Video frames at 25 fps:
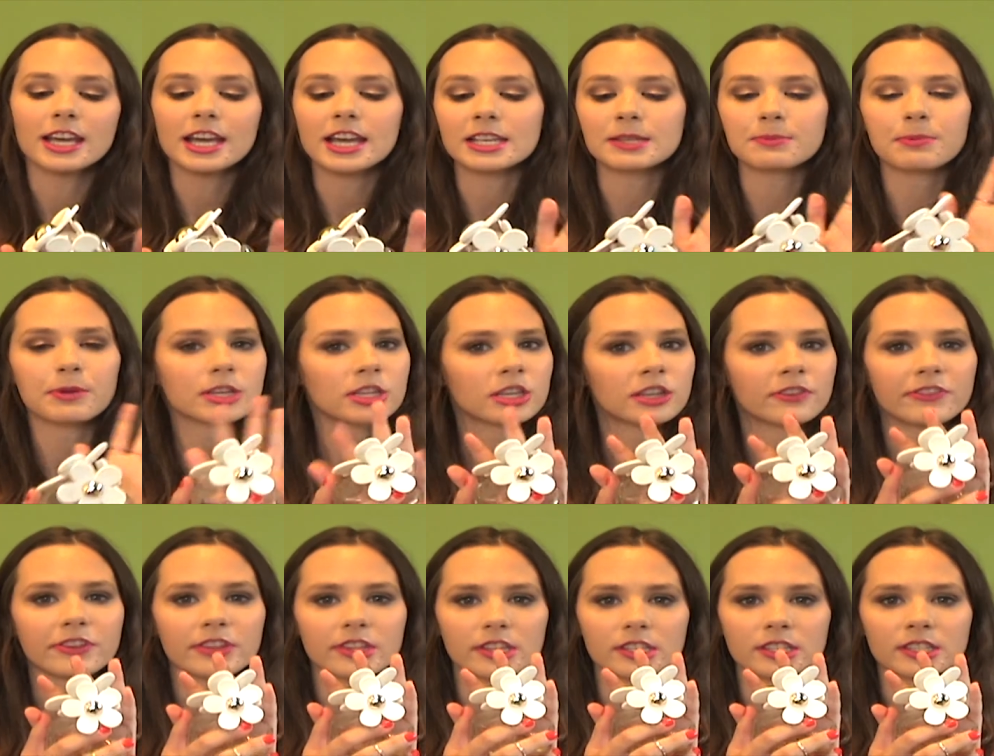Especially
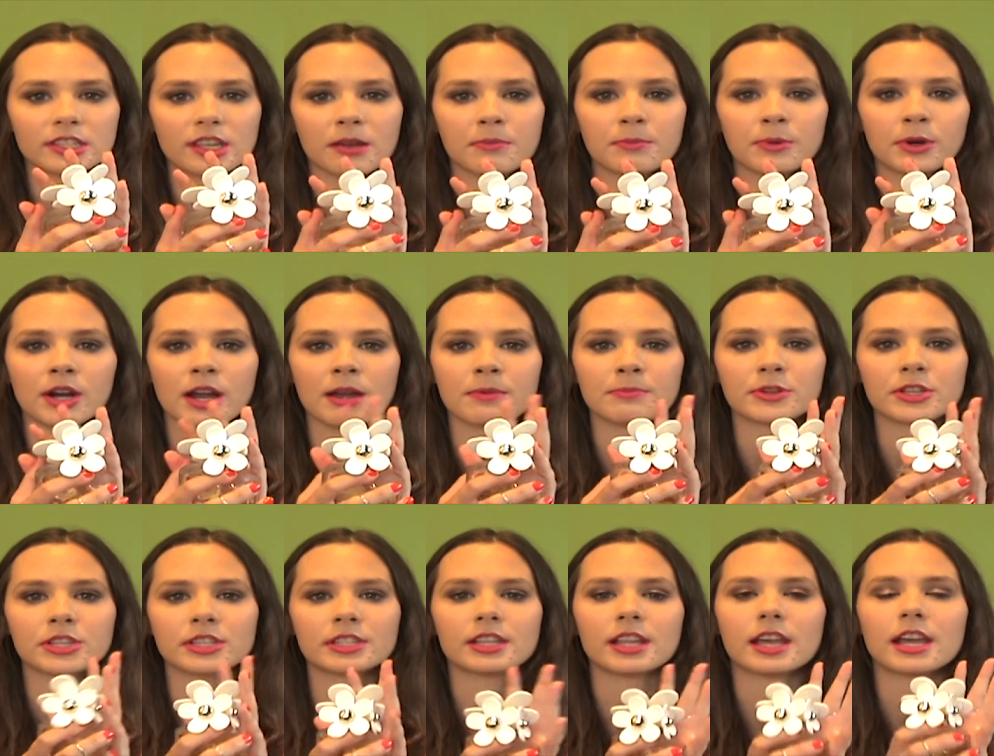for the summer, I'm
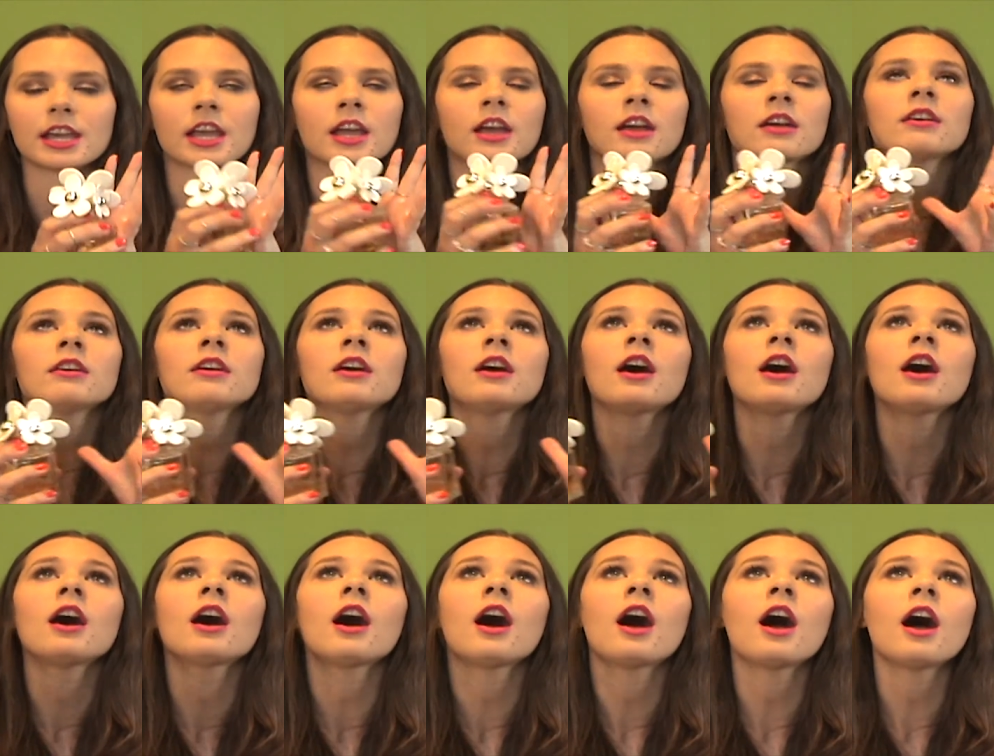just like,
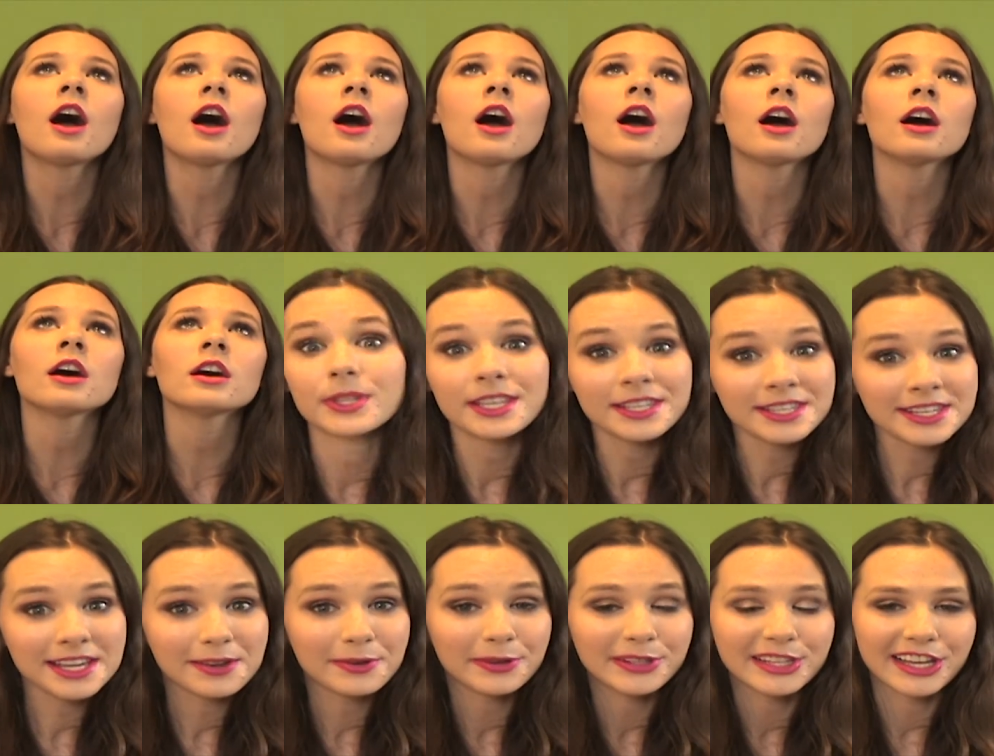oh. Since
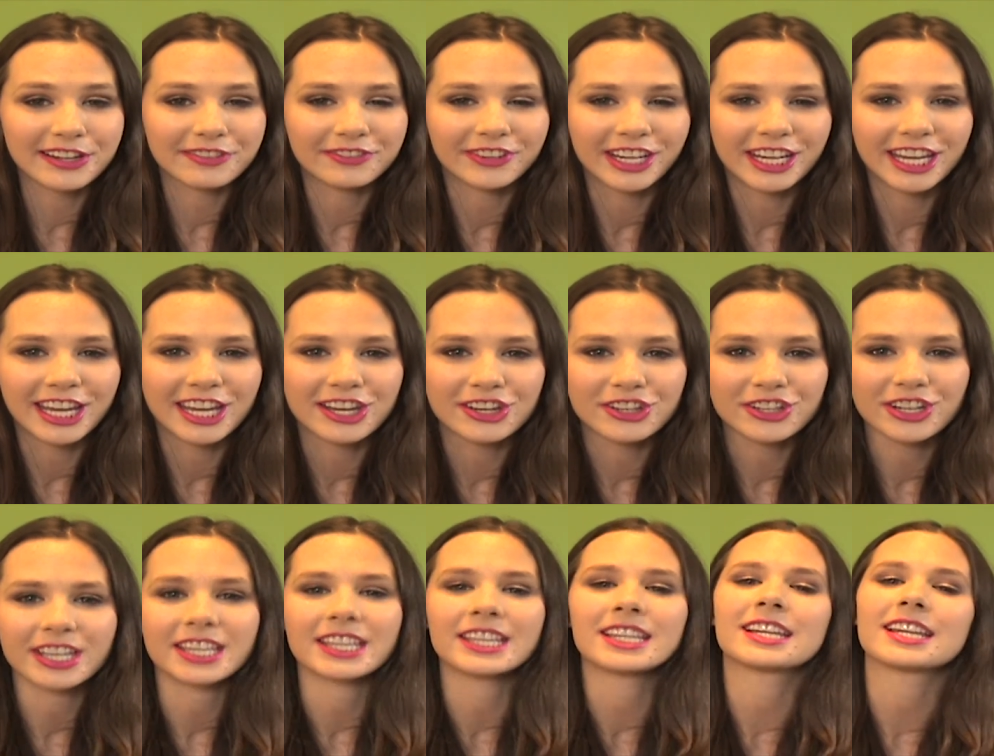I was on
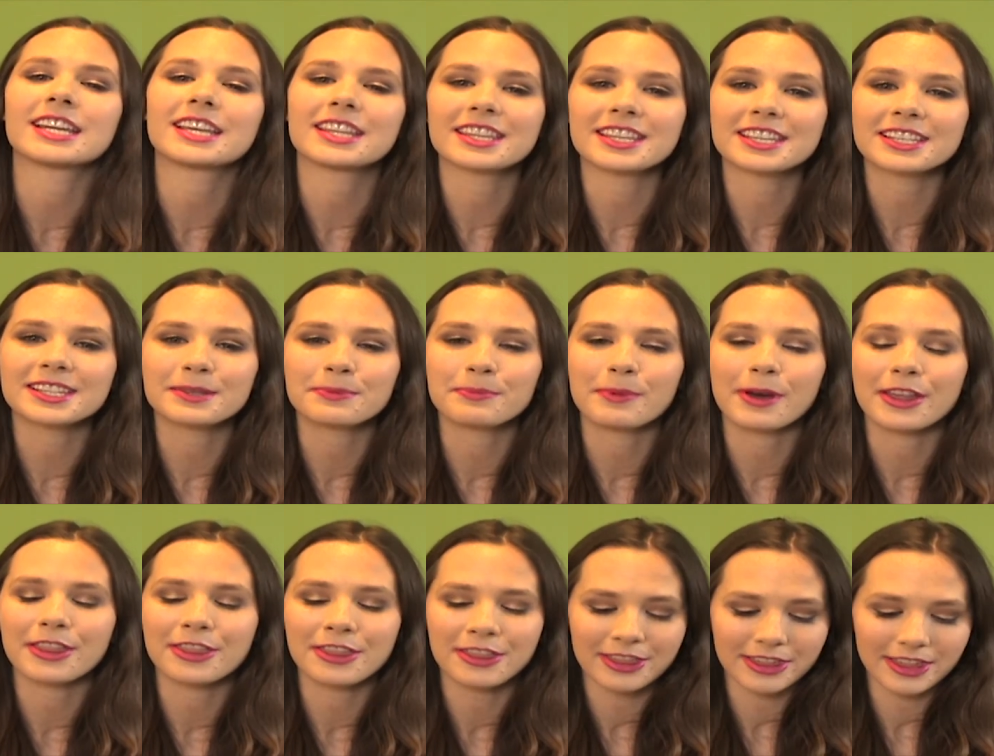vacation this
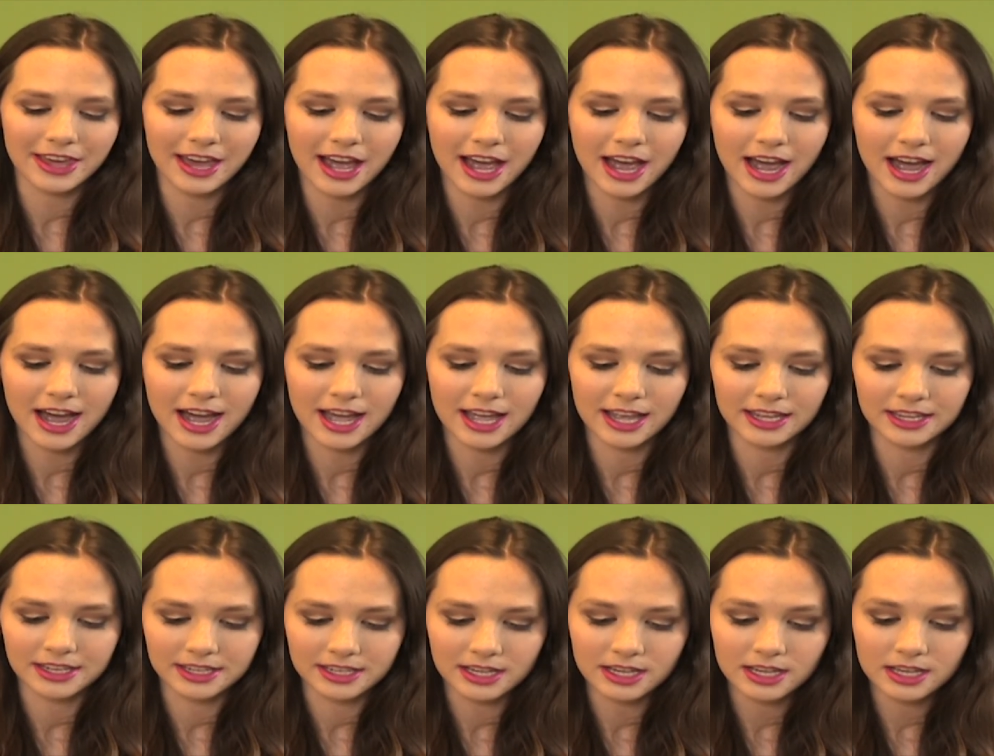month,
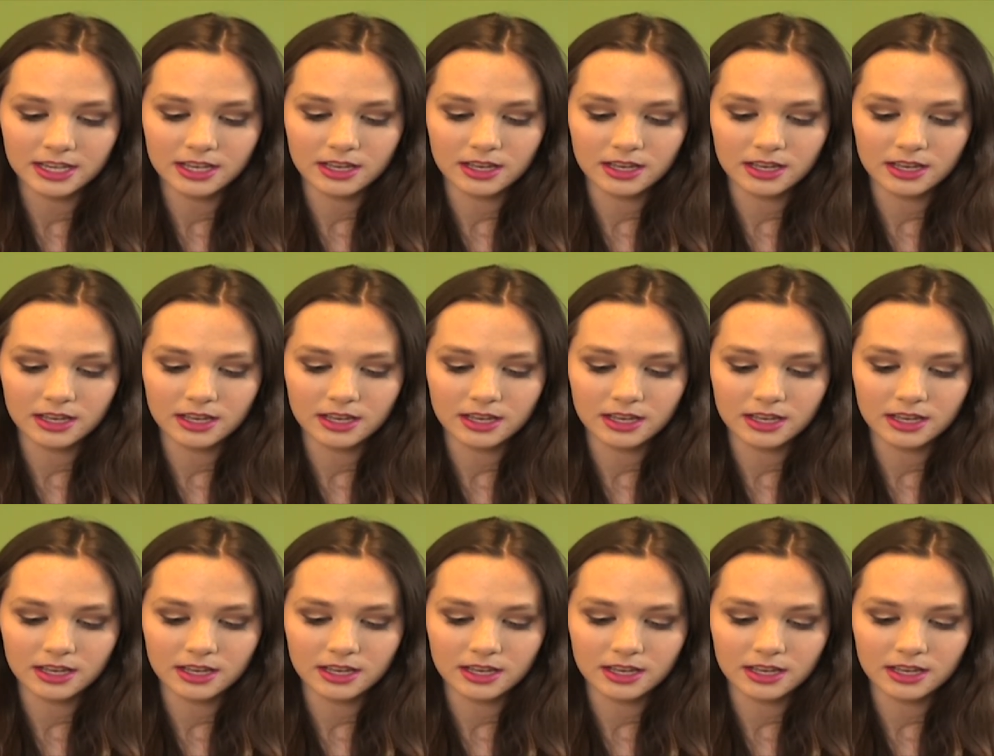I